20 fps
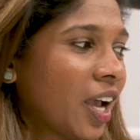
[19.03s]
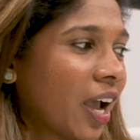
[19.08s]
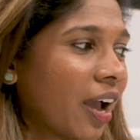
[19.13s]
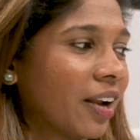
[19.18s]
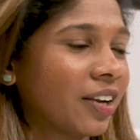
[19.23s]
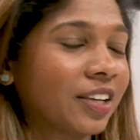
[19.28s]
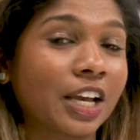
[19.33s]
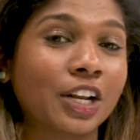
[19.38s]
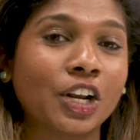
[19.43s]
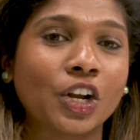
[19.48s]

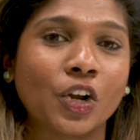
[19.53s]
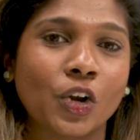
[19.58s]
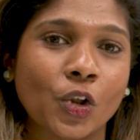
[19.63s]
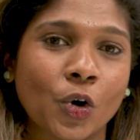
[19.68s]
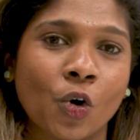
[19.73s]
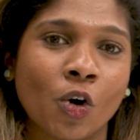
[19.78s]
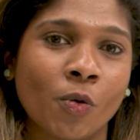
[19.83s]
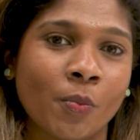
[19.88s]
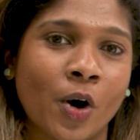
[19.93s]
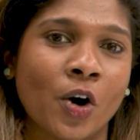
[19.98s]
and getting to
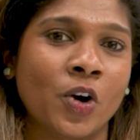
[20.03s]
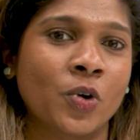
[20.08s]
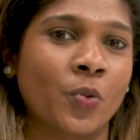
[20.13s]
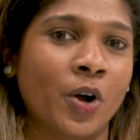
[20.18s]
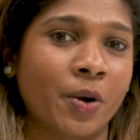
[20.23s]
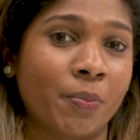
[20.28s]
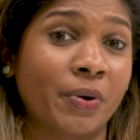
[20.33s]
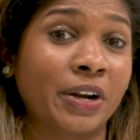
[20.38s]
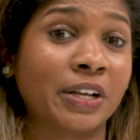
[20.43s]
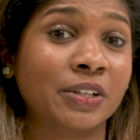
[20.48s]
know about
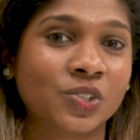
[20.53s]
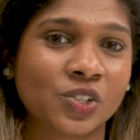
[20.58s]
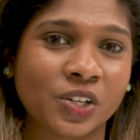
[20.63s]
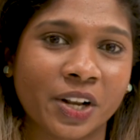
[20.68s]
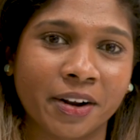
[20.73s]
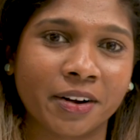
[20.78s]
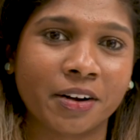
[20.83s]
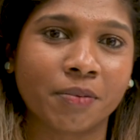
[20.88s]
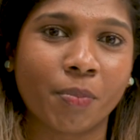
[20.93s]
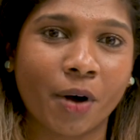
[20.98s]
what
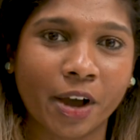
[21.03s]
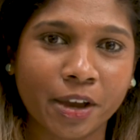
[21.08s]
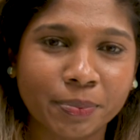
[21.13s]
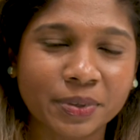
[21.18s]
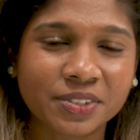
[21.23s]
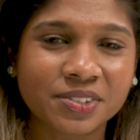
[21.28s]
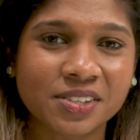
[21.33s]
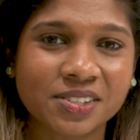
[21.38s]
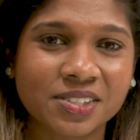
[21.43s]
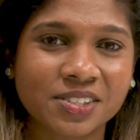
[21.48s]
pre-insulated
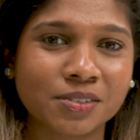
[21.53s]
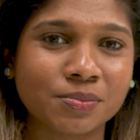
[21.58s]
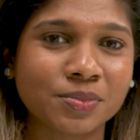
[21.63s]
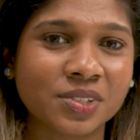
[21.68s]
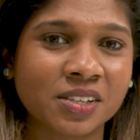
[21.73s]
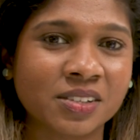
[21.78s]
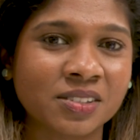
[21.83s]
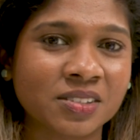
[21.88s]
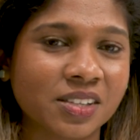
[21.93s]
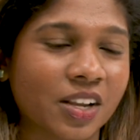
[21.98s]
piping
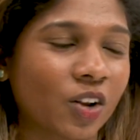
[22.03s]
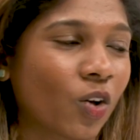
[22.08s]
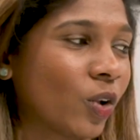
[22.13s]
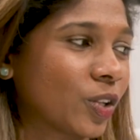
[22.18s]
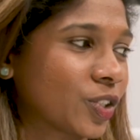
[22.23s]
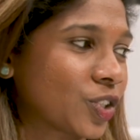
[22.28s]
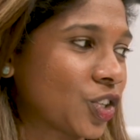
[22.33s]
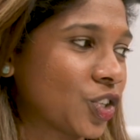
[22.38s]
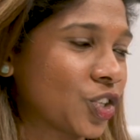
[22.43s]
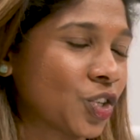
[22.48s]
systems is and
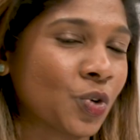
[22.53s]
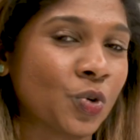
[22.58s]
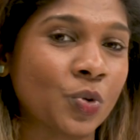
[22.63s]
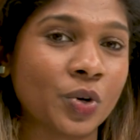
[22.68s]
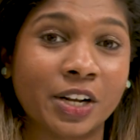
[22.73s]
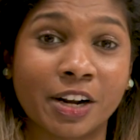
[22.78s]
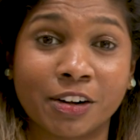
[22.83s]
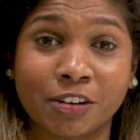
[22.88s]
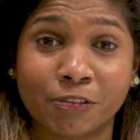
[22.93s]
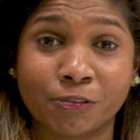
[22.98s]
also do
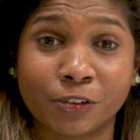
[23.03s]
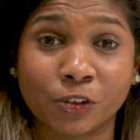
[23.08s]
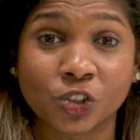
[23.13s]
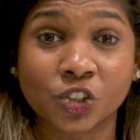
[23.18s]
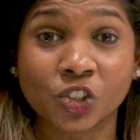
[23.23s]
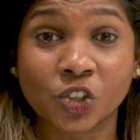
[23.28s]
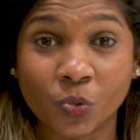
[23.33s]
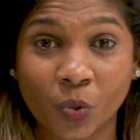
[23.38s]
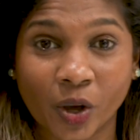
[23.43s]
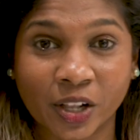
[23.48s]

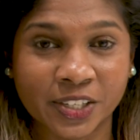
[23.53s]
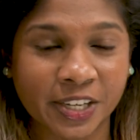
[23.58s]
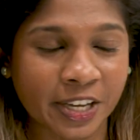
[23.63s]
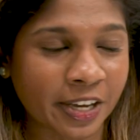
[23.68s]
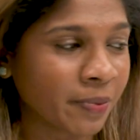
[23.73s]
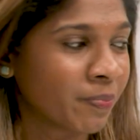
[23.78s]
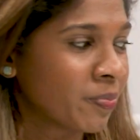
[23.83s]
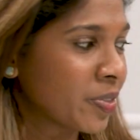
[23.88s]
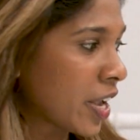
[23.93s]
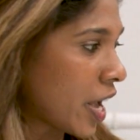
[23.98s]
electrofusion
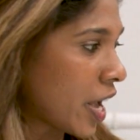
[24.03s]
welding.